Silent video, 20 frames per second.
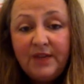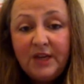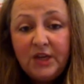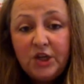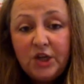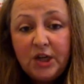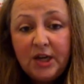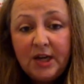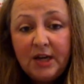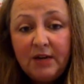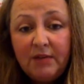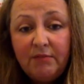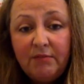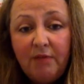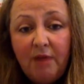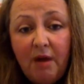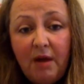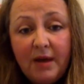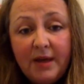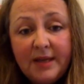chicken and
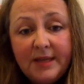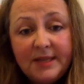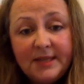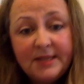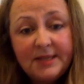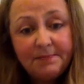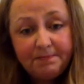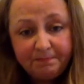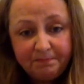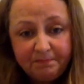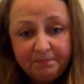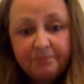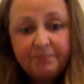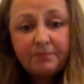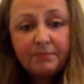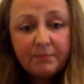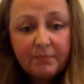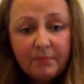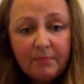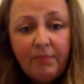rice,
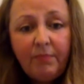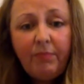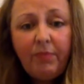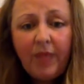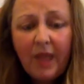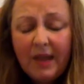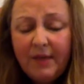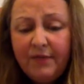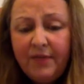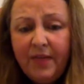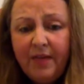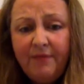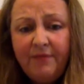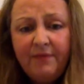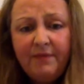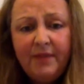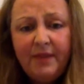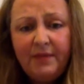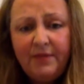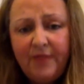if
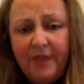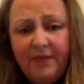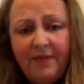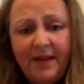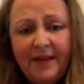they've had a